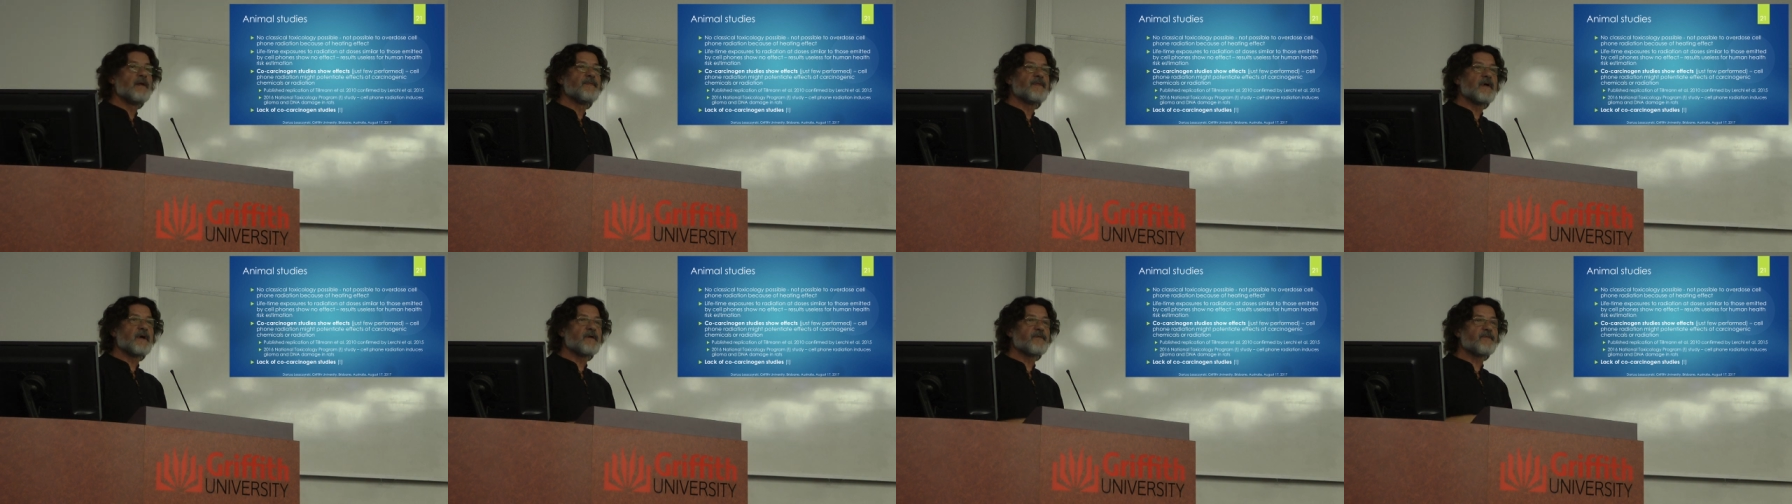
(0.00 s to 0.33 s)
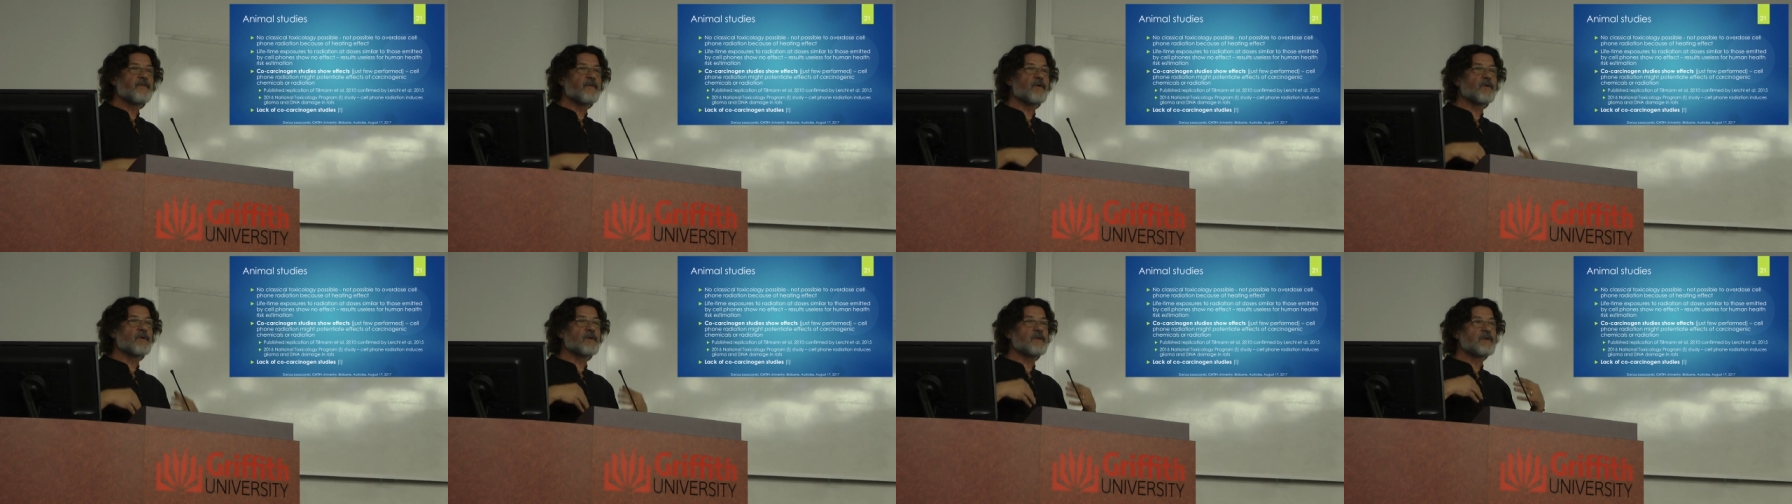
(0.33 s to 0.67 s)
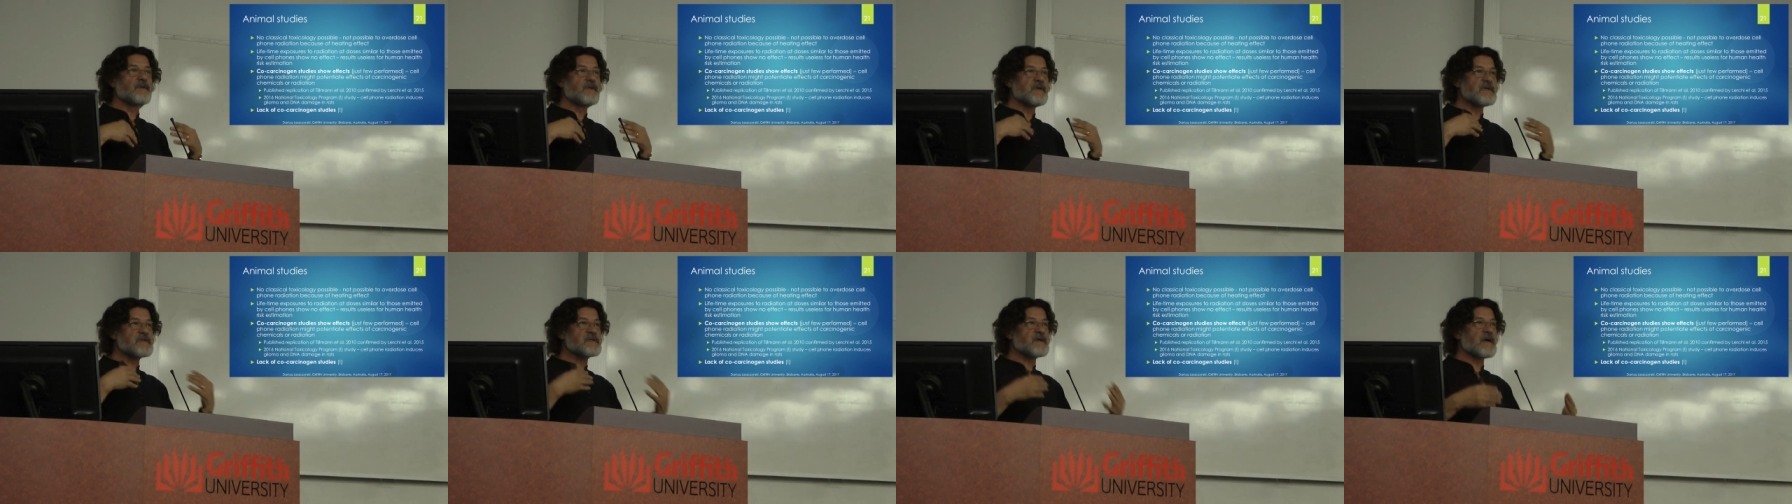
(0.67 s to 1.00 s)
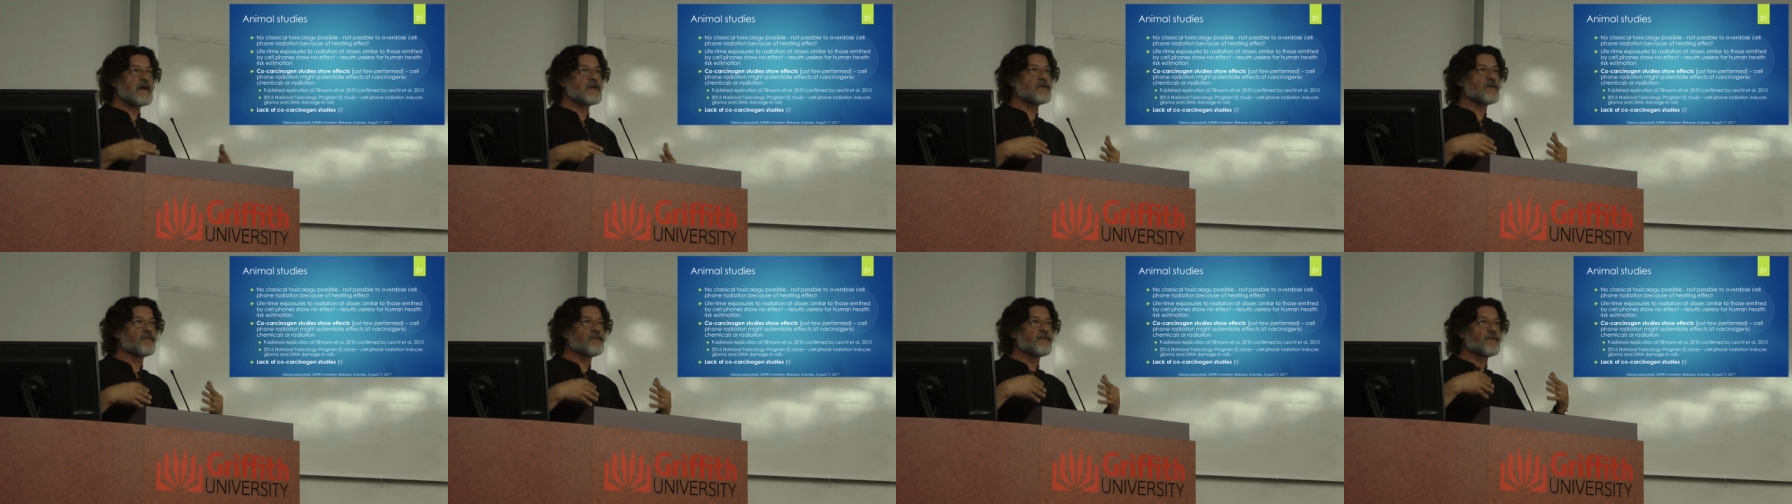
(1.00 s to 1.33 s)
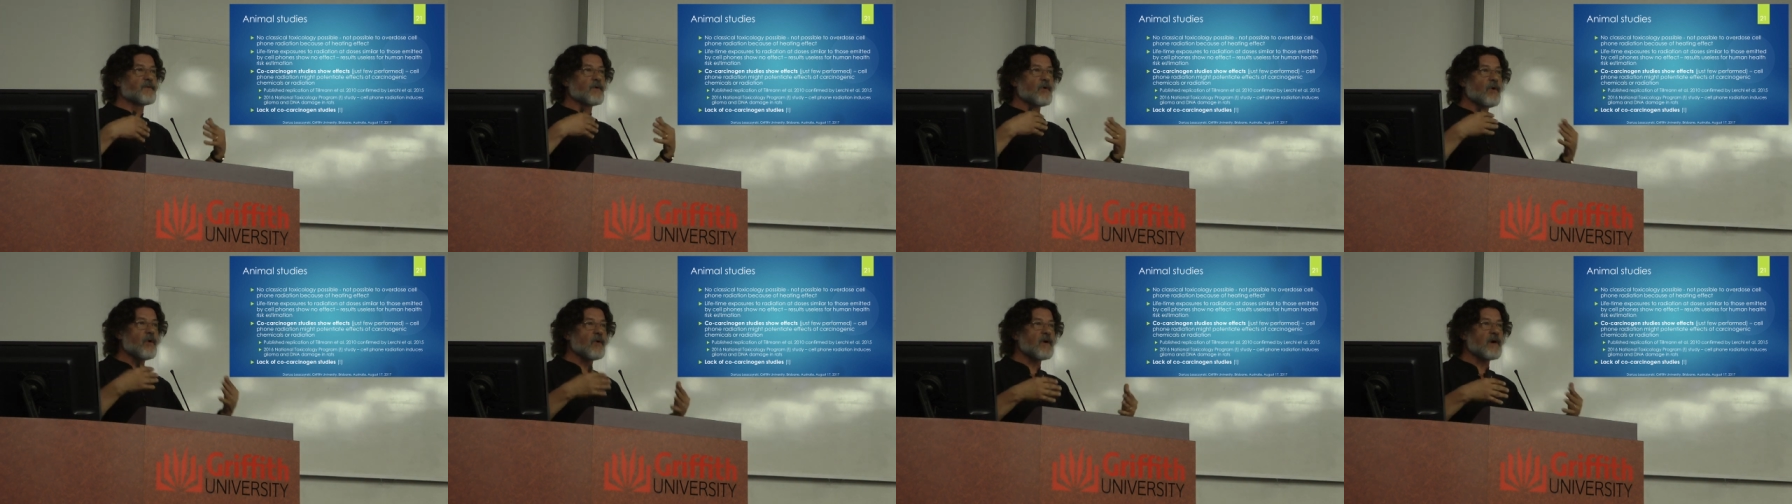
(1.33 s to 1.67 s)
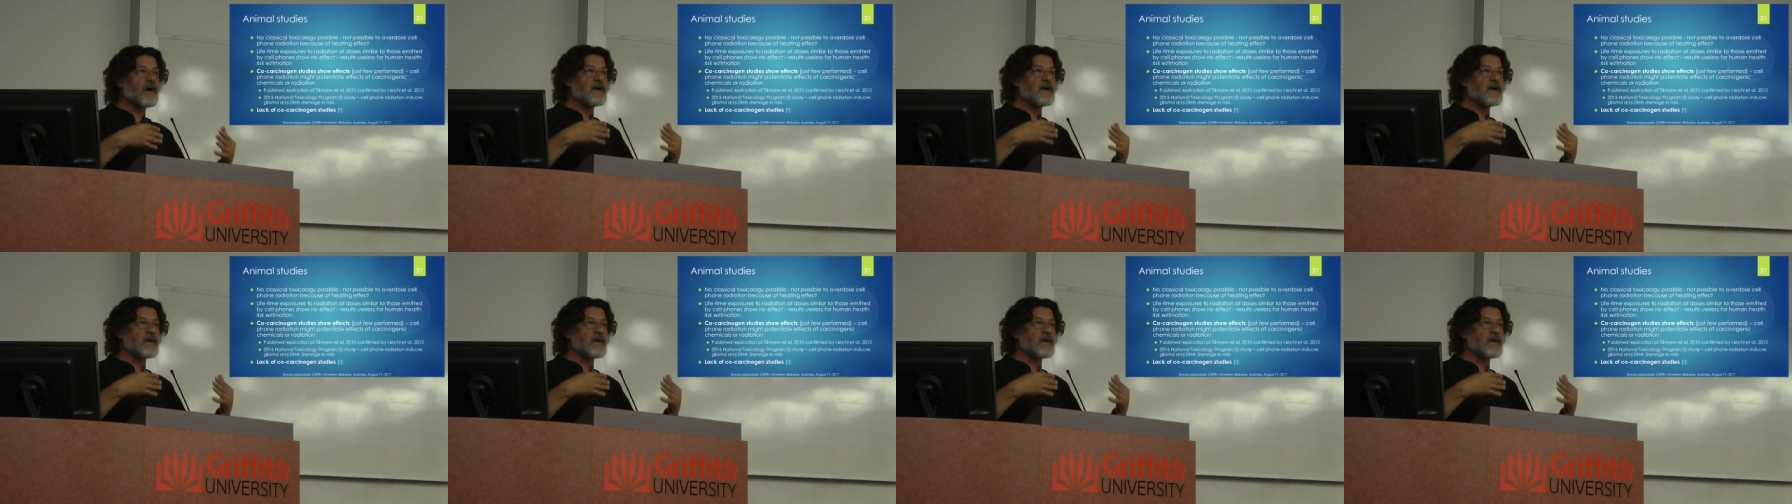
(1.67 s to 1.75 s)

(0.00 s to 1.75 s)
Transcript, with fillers: And therefore, this kind of